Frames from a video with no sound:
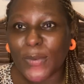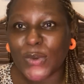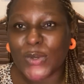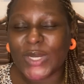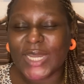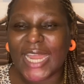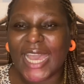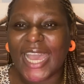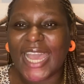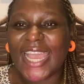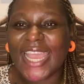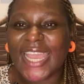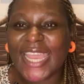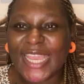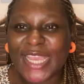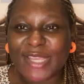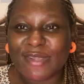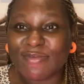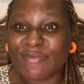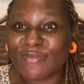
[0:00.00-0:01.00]
owner
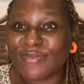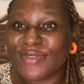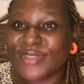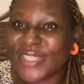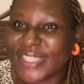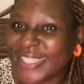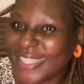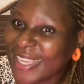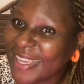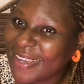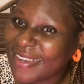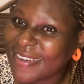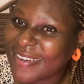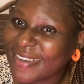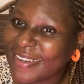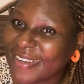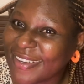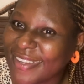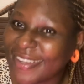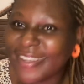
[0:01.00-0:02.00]
in
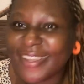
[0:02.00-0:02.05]
Brazil.